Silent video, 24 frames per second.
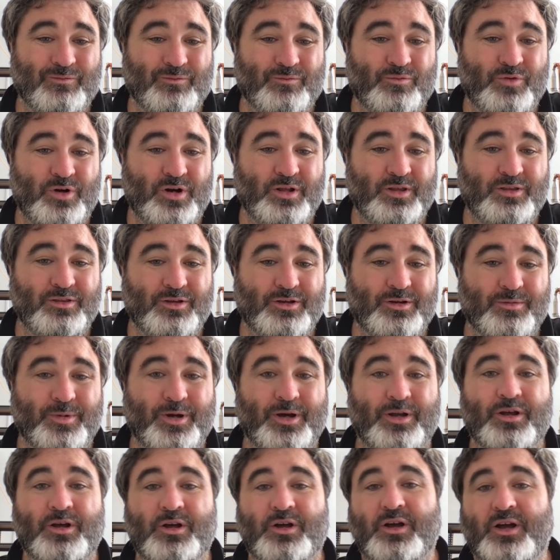running the
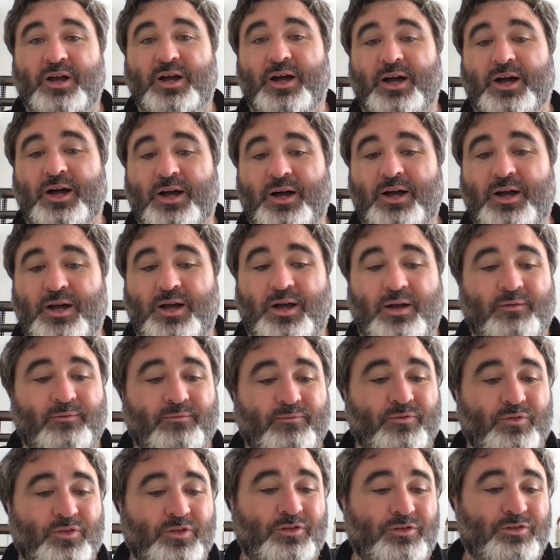command.
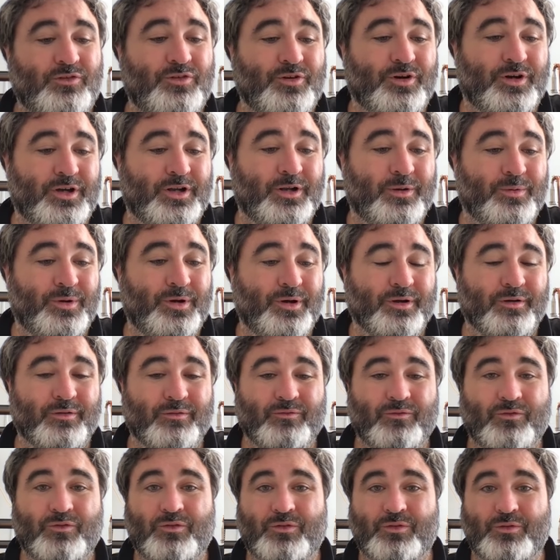This is not going to work.
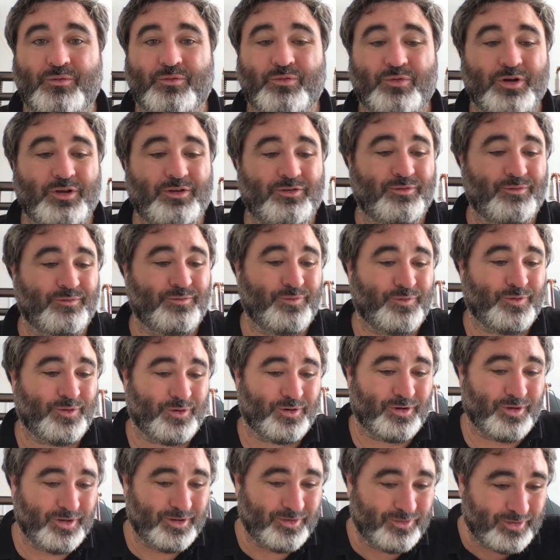The reason
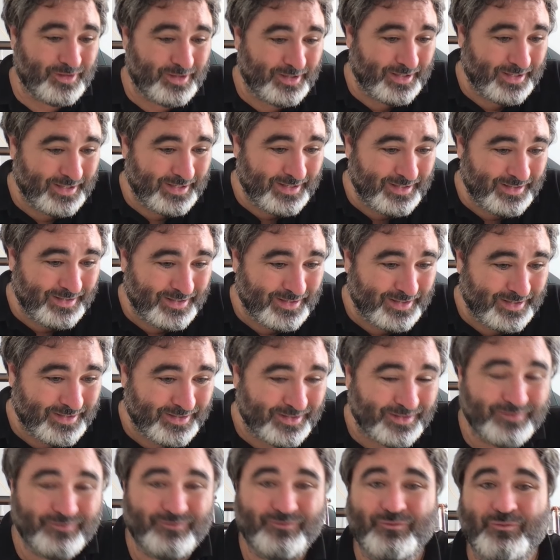for it is that 8080.